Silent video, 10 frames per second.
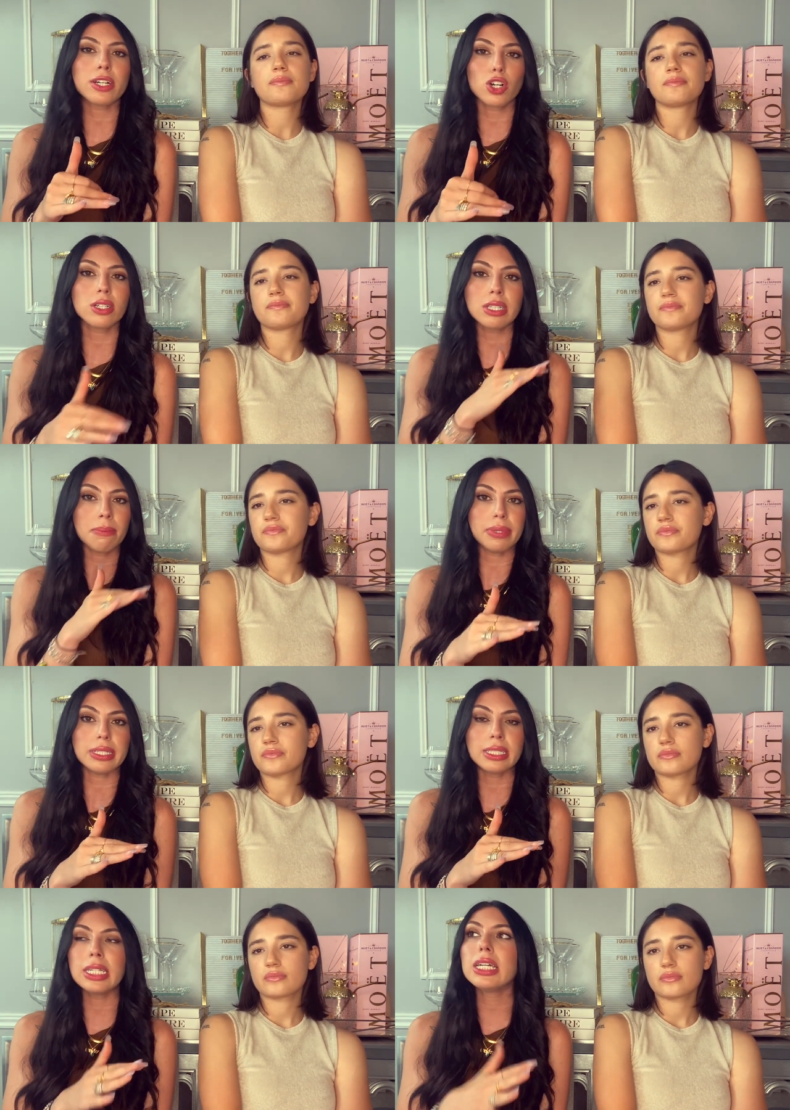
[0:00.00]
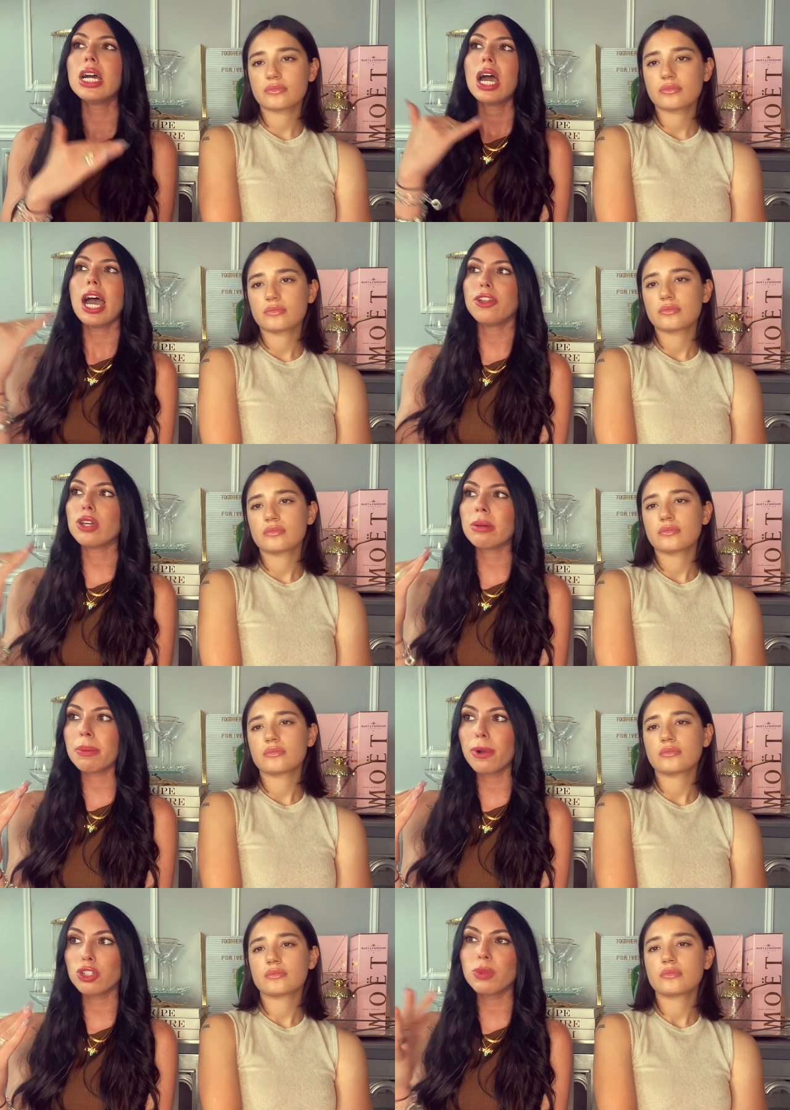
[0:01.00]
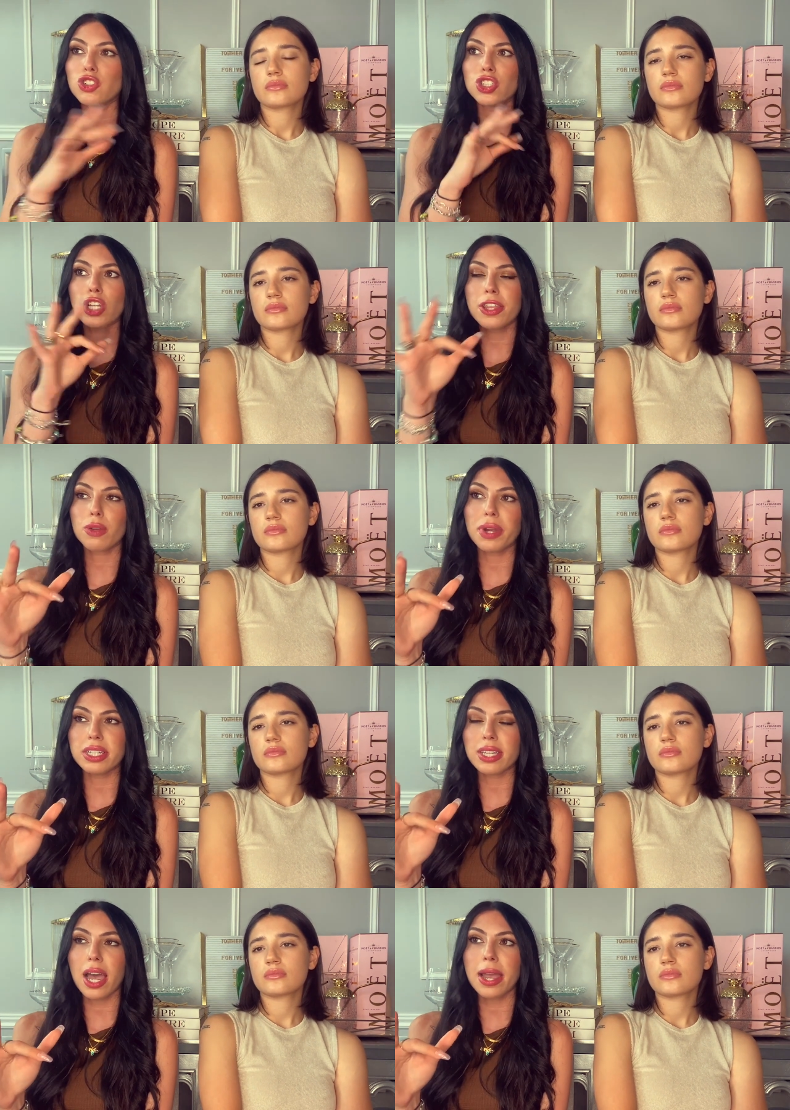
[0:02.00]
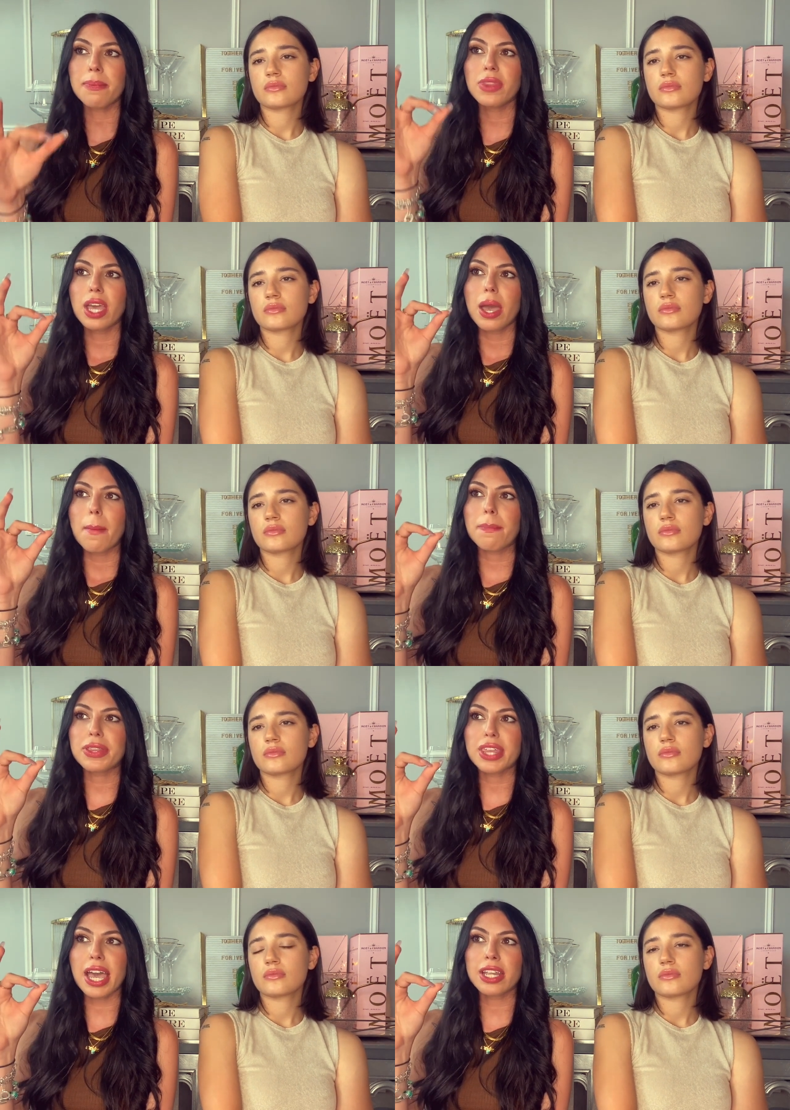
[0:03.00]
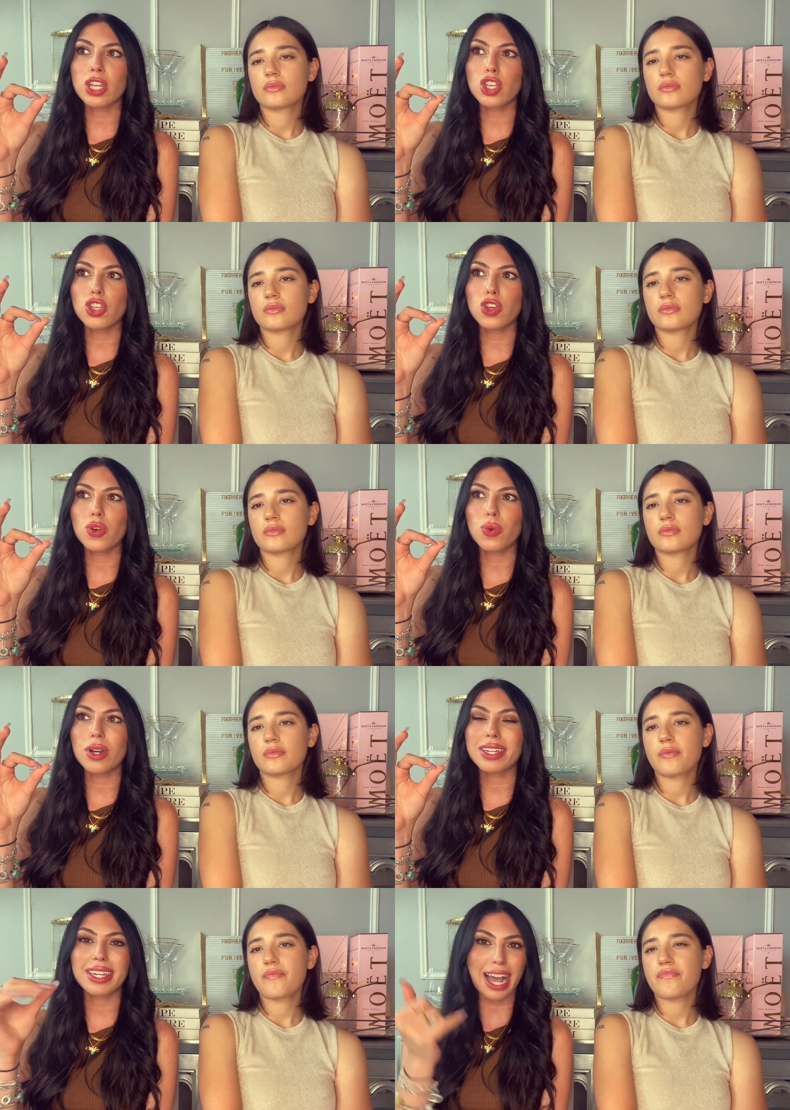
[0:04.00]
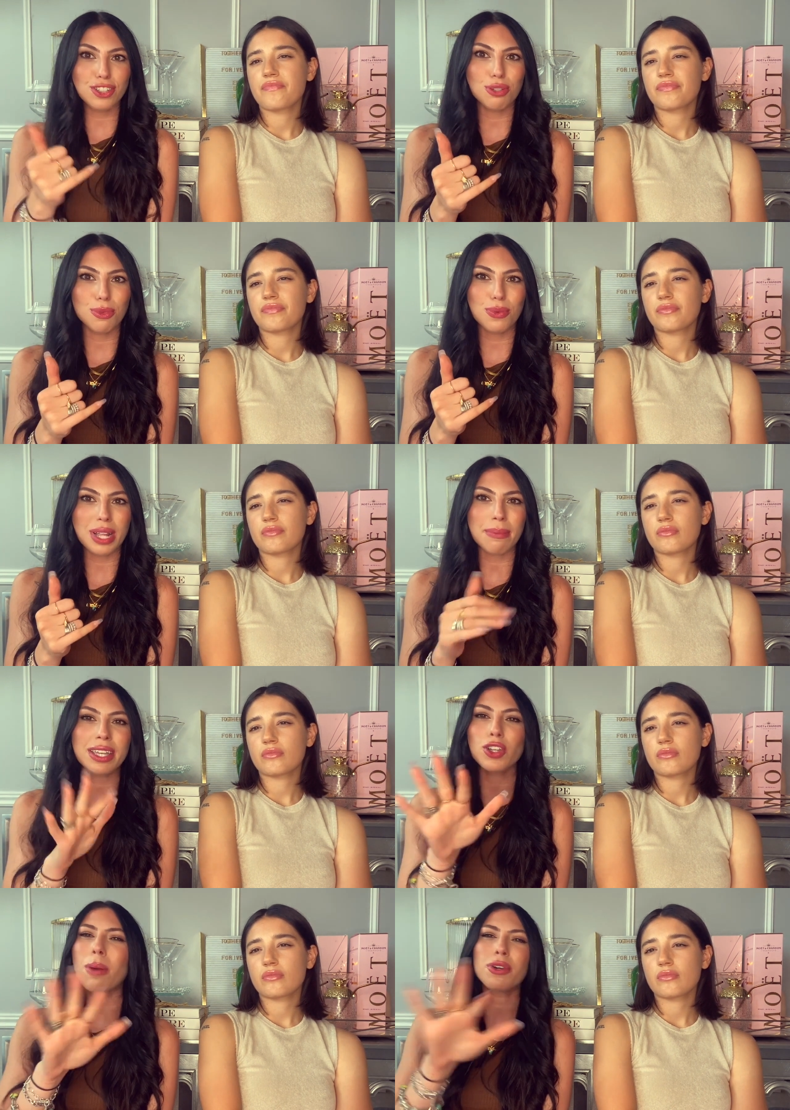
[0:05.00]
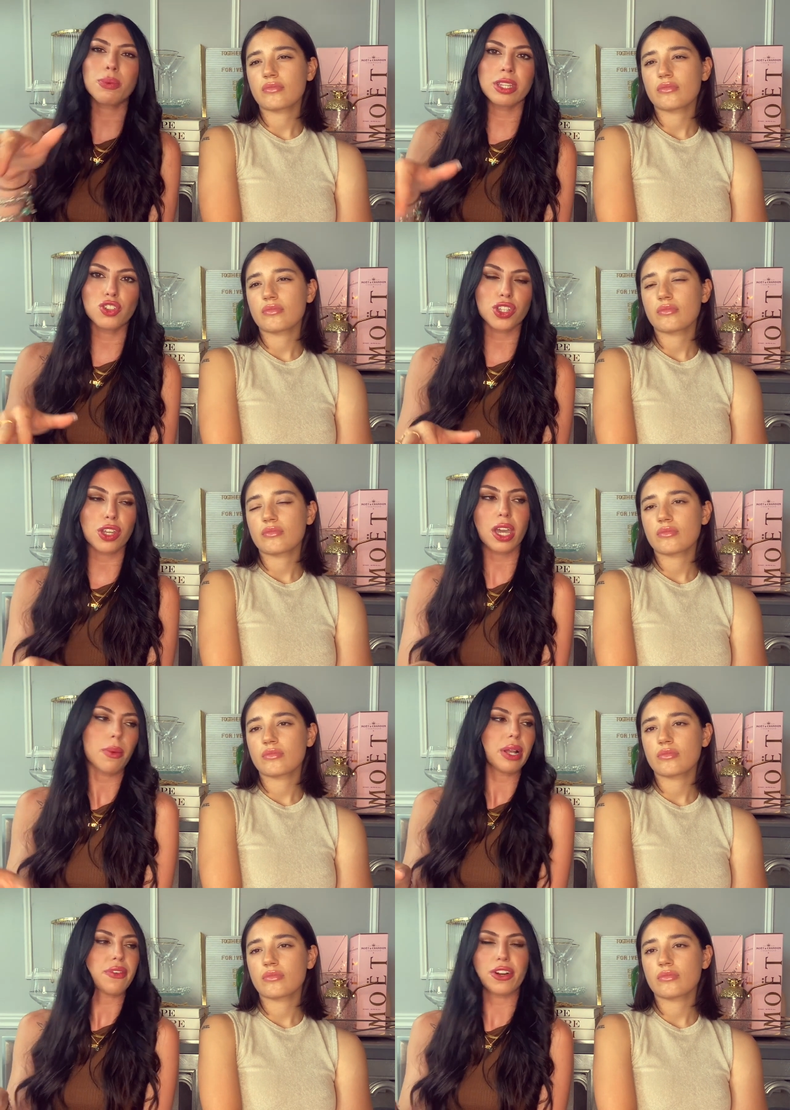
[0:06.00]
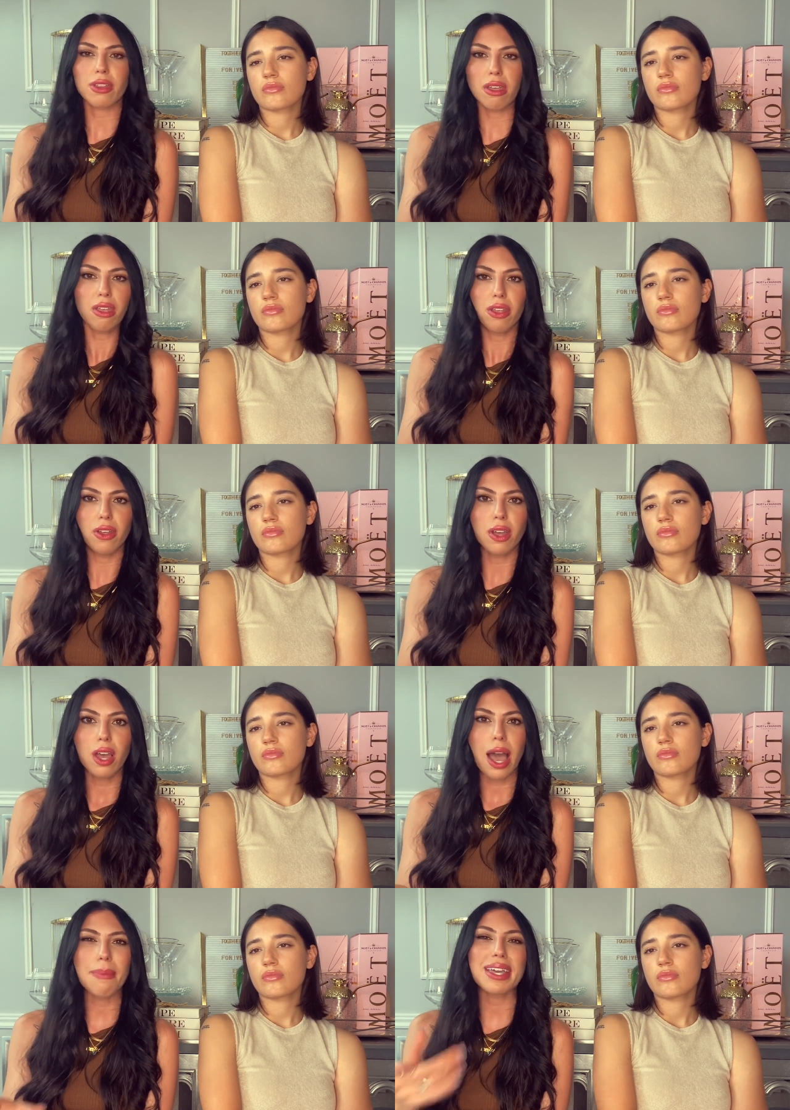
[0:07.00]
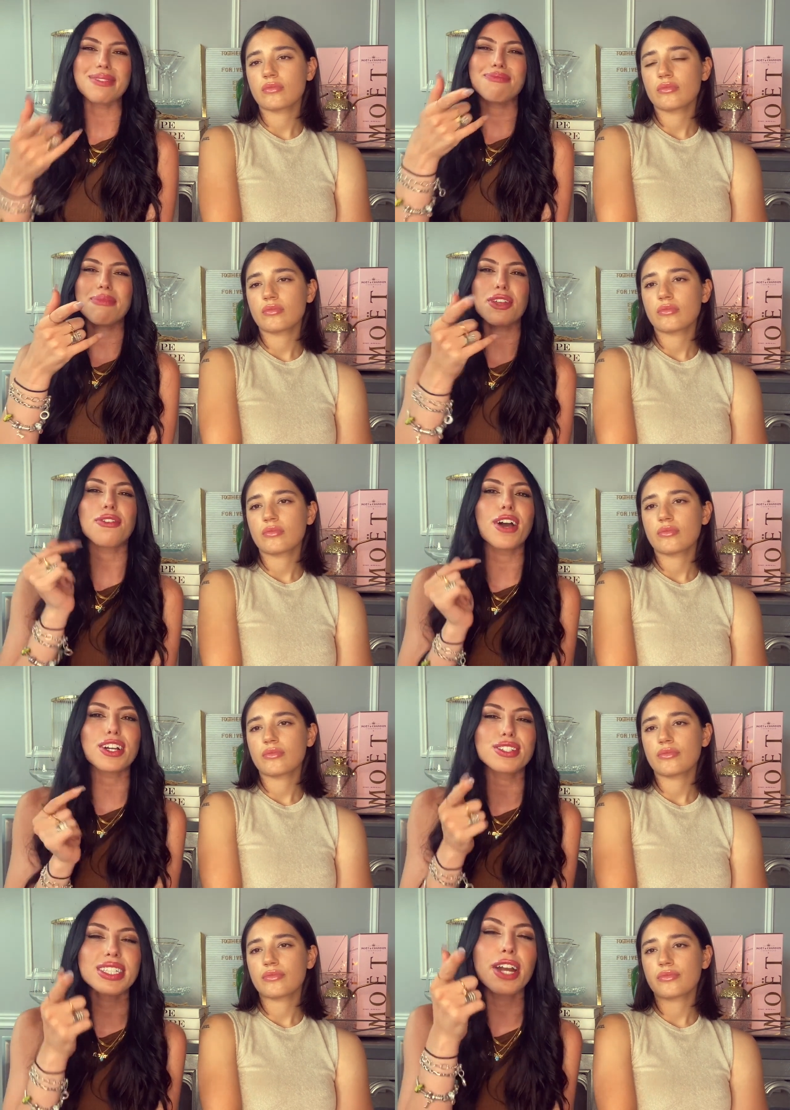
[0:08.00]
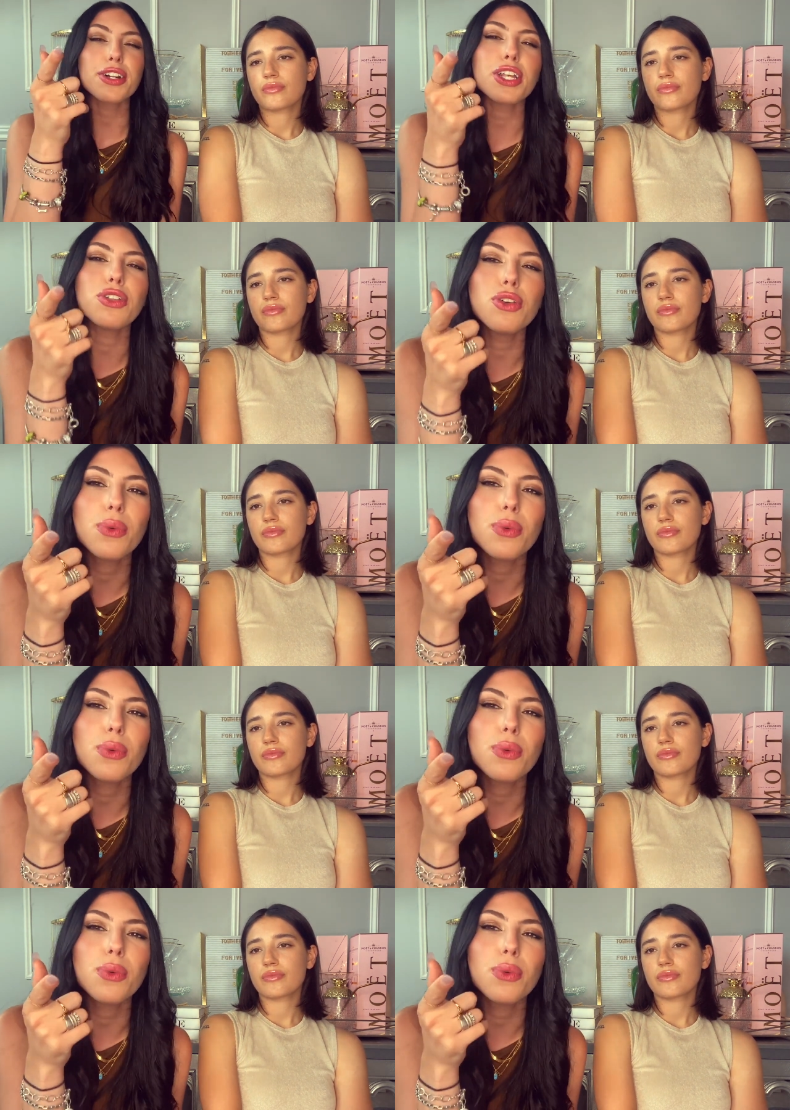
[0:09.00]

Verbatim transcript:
Speaker 1: girls, I'm busy, and you can approach me, just not the right time but then you catch a move and I'm like, no, I'm good with the drink. Like, hey, whatever. Like, uh, uh. I'm like, motherfucker, see, I already knew